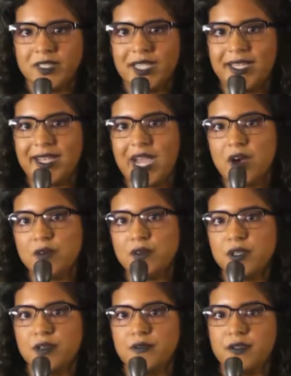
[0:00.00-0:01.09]
And now,
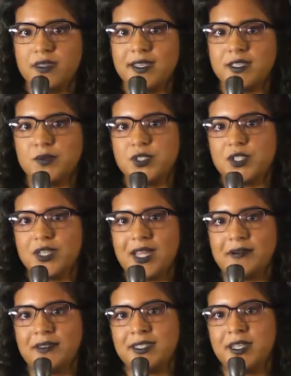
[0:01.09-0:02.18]
a few things we shouldn't
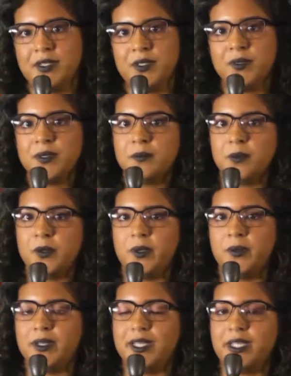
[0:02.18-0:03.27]
have to tell you, but we
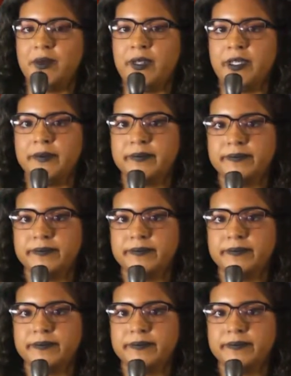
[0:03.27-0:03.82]
will anyway.